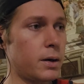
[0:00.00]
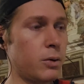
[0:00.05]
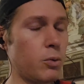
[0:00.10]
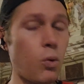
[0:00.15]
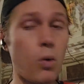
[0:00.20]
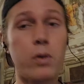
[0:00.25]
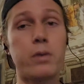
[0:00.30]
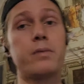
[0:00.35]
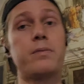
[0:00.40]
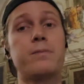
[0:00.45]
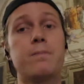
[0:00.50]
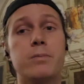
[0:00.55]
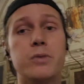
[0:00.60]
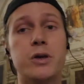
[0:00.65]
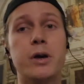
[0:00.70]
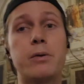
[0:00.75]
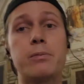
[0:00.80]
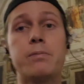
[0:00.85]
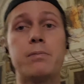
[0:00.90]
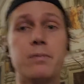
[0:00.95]
who aren't,
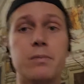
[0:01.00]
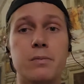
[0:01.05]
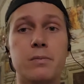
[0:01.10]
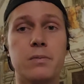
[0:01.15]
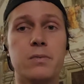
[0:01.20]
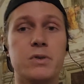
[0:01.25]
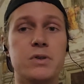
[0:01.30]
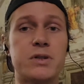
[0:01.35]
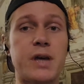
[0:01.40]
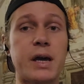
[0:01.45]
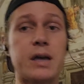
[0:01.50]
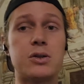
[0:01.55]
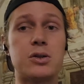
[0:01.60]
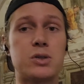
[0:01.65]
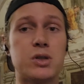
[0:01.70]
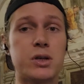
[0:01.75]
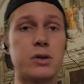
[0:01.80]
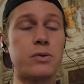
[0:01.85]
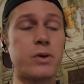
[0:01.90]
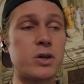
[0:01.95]
second
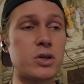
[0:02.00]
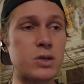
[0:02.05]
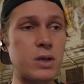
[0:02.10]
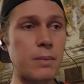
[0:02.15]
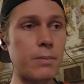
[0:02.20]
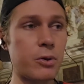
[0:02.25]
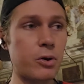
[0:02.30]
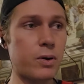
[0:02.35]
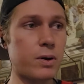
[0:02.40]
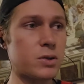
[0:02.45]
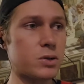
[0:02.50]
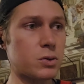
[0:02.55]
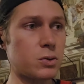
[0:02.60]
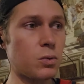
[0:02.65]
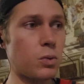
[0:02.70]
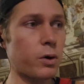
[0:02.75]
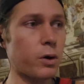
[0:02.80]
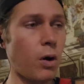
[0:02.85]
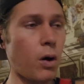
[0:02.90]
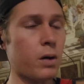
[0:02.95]
generation immigrants who
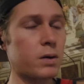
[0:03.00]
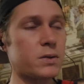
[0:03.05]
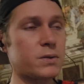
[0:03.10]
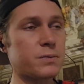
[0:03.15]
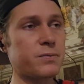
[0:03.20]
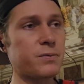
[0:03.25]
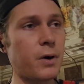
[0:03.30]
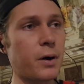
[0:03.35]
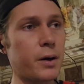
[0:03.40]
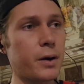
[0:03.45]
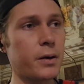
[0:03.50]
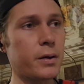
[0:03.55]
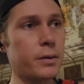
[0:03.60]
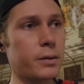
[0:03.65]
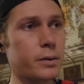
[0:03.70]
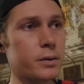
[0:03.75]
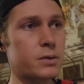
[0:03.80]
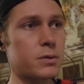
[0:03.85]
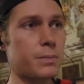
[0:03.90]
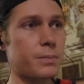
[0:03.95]
work hard as fuck
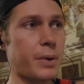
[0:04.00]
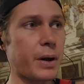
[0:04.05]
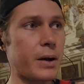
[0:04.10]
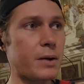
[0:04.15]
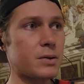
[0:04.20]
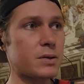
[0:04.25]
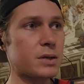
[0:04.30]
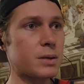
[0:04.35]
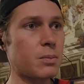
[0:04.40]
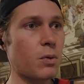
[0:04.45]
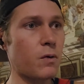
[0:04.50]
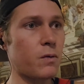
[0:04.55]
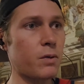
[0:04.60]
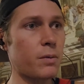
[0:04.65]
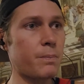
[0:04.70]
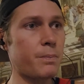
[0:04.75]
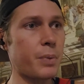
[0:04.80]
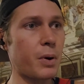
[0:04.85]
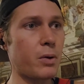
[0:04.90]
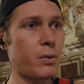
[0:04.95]
because their parents came over the
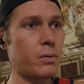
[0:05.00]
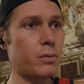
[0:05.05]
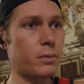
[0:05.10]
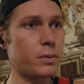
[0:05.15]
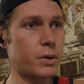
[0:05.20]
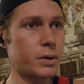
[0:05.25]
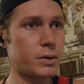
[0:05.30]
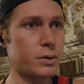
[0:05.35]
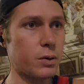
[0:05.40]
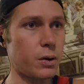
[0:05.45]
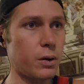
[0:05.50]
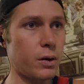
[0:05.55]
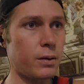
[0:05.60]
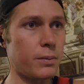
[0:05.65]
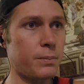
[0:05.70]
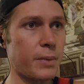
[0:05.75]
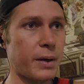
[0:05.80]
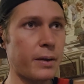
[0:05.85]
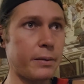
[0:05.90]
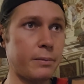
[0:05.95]
boat and taught
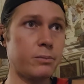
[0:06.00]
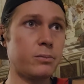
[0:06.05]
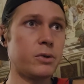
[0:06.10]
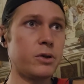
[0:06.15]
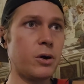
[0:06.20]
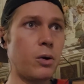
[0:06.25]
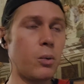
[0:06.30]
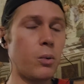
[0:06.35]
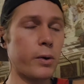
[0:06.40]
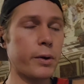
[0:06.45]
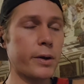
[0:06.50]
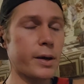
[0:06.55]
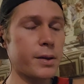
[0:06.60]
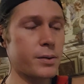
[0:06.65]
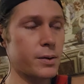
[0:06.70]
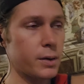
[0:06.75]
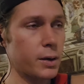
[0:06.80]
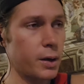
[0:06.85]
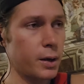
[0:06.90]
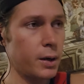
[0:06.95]
them, work
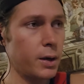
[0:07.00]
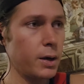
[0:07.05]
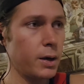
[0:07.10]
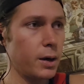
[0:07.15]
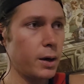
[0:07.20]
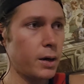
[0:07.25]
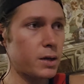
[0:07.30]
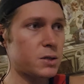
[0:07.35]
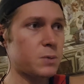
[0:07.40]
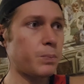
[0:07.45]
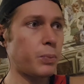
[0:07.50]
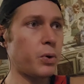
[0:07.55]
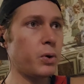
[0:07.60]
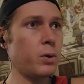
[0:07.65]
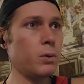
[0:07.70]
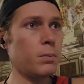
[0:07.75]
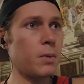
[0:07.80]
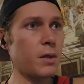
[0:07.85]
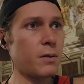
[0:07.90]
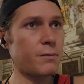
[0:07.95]
ethic. Us
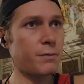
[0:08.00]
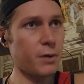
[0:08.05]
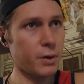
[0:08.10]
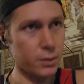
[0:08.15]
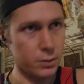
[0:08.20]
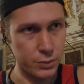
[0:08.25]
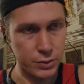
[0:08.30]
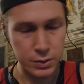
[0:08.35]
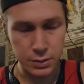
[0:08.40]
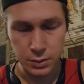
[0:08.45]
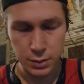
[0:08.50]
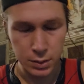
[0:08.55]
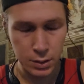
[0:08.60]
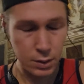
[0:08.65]
spoiled motherfuckers.